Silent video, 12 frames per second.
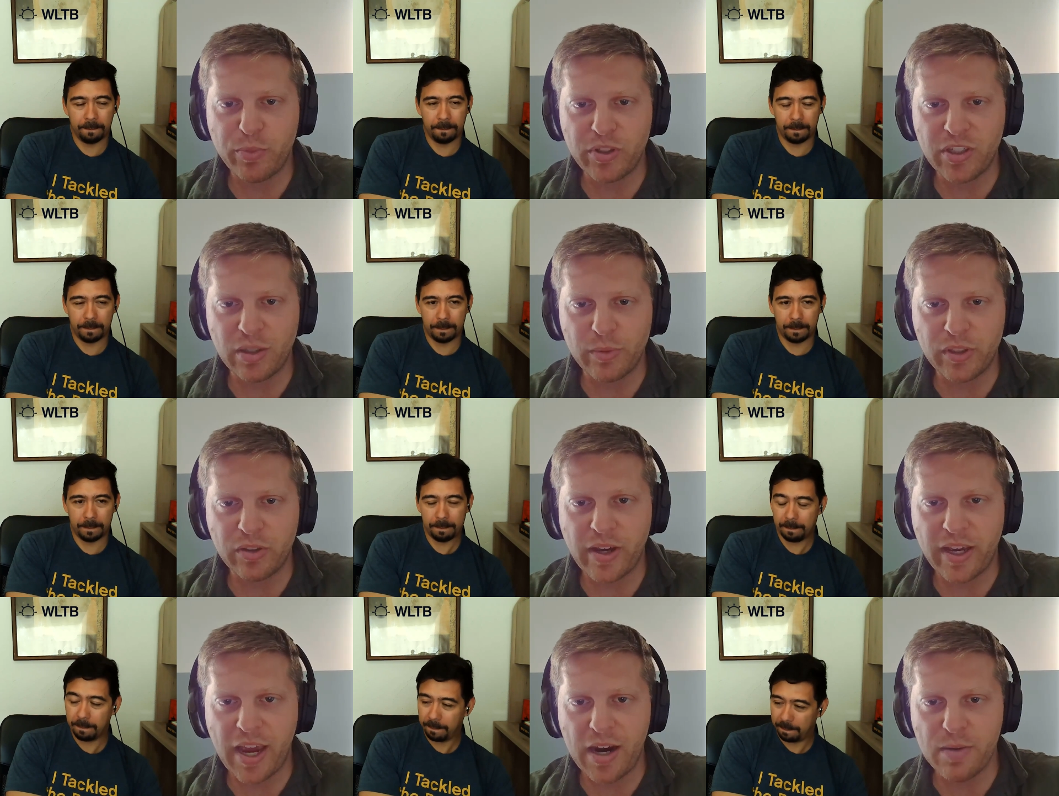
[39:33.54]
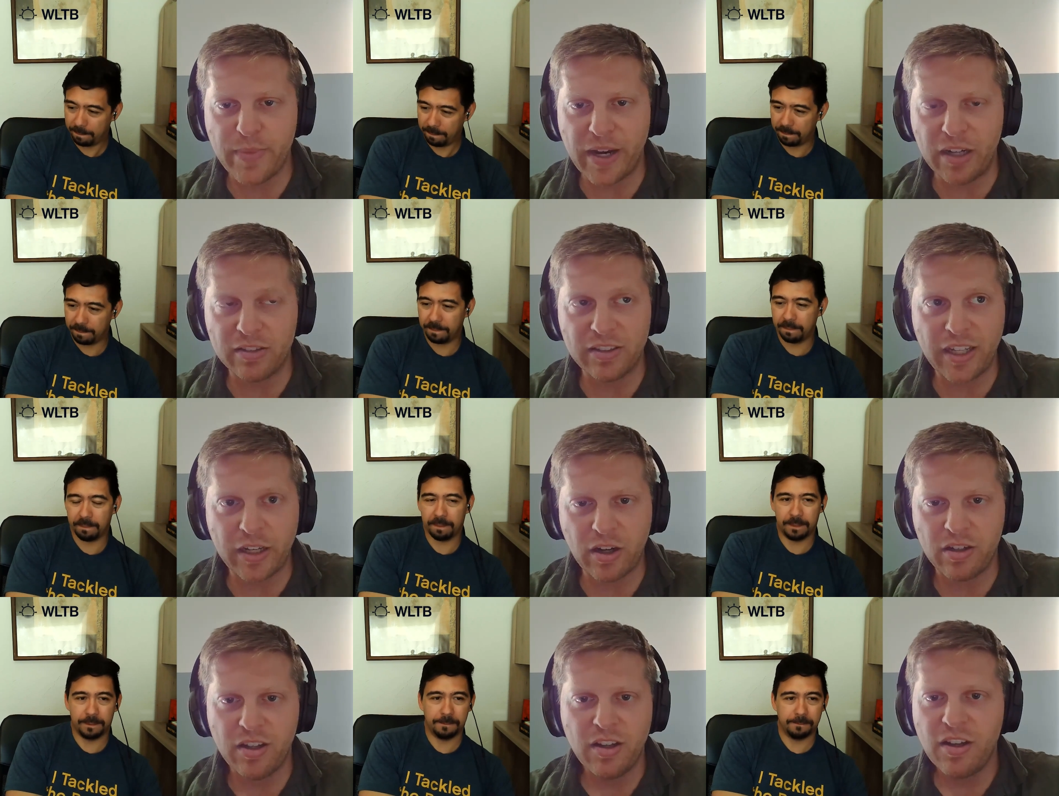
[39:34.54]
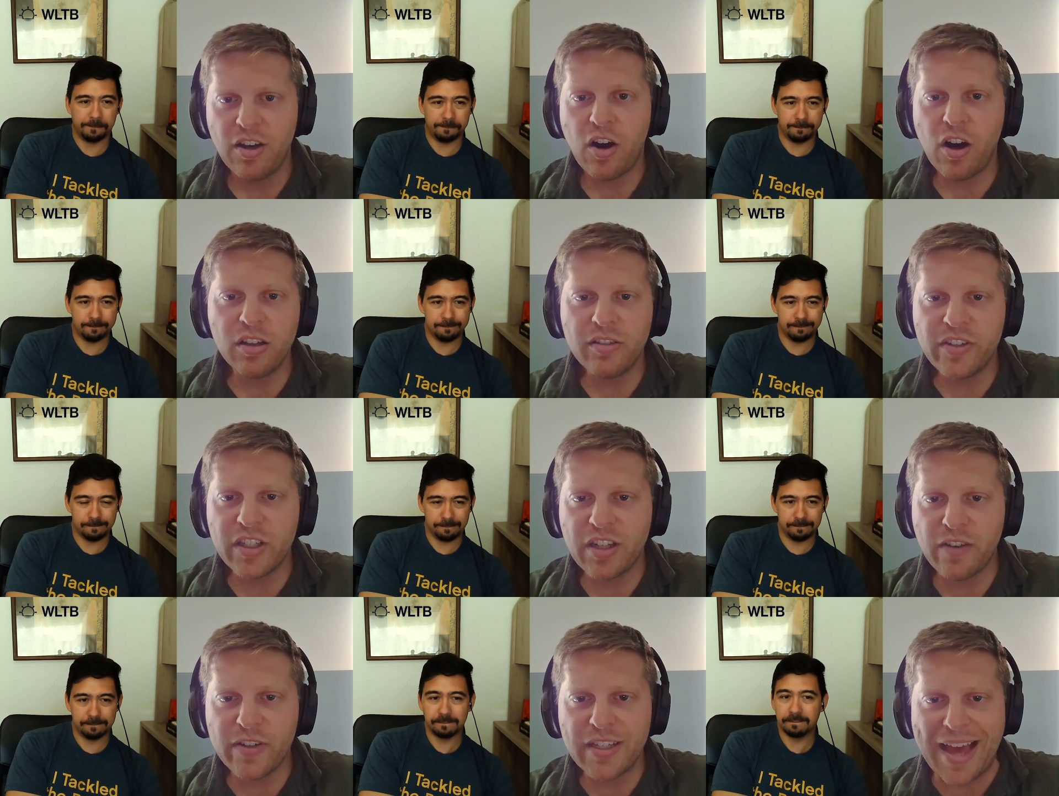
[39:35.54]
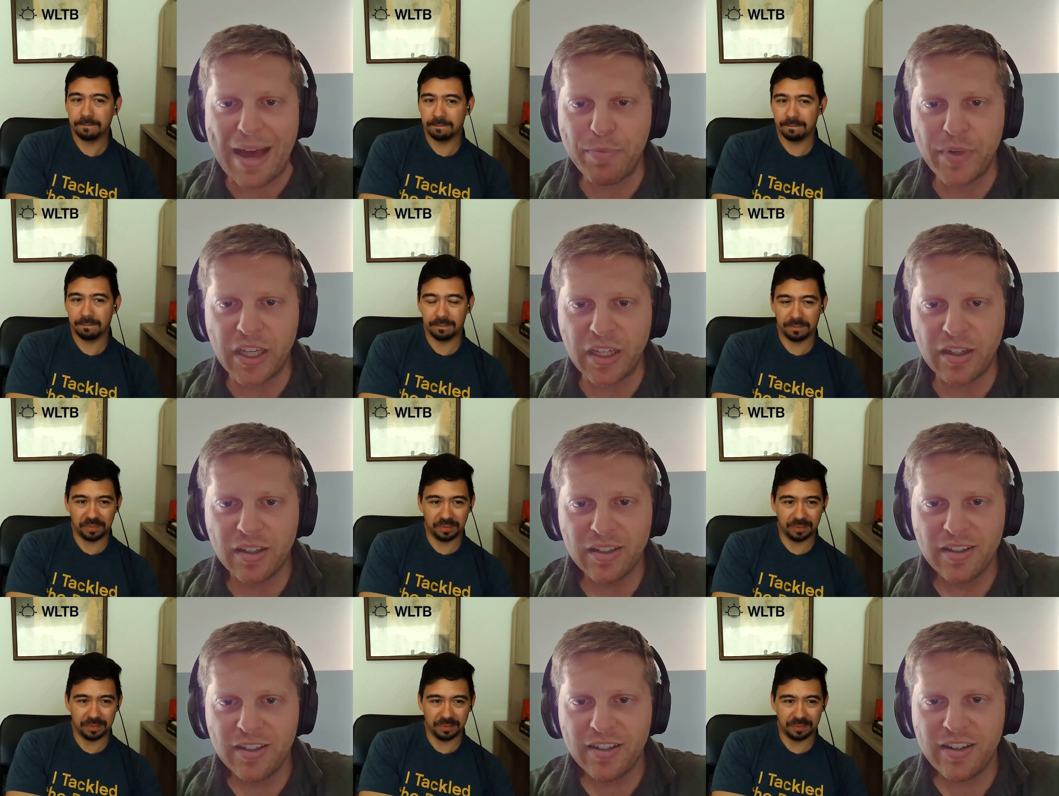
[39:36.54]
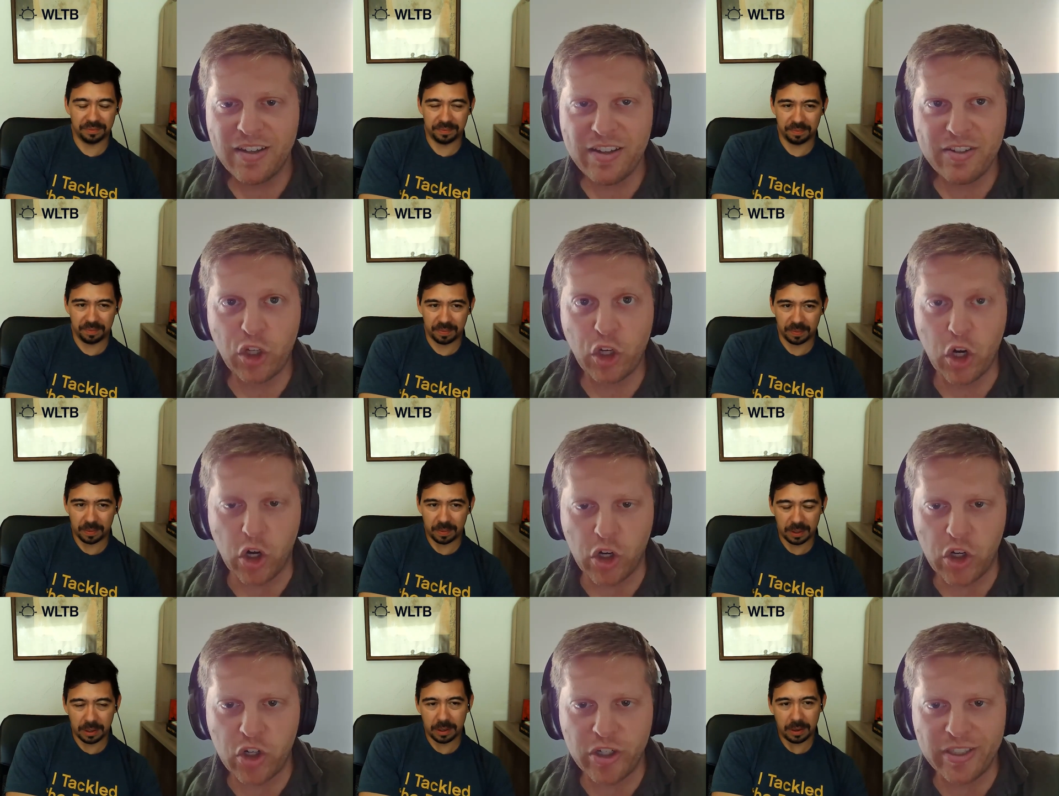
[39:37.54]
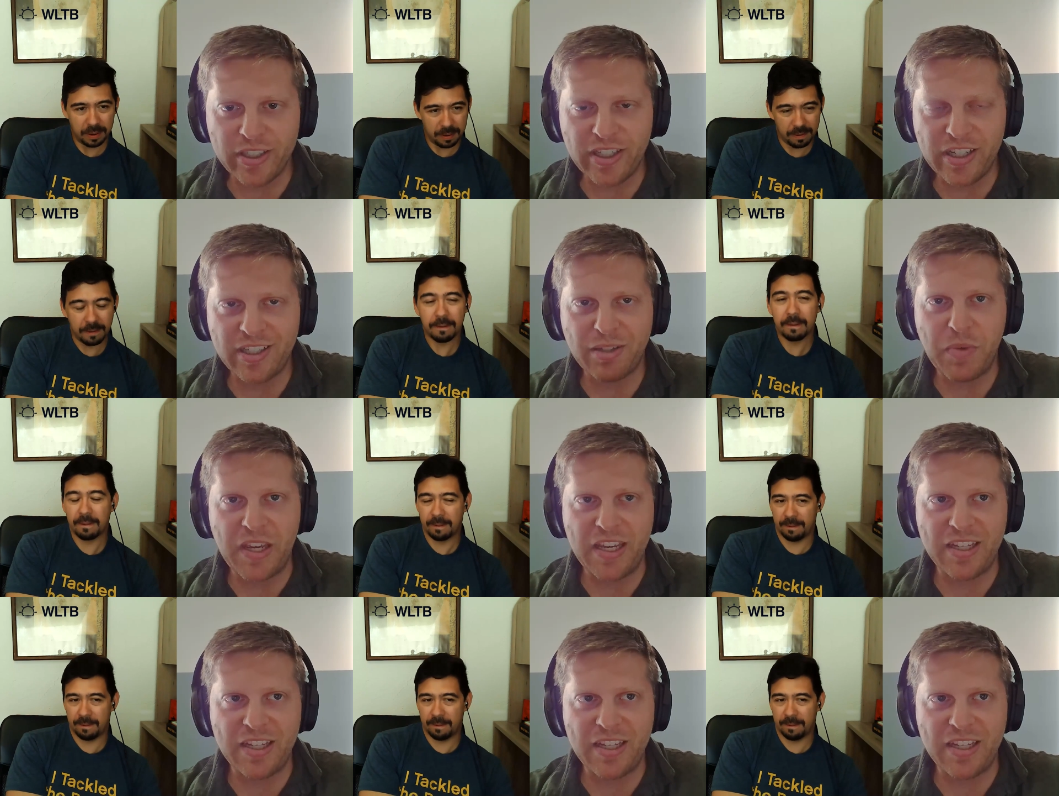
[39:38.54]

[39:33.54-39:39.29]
Speaker 1: with someone who I care about. And like, all of this stuff is happening to her and, and to me.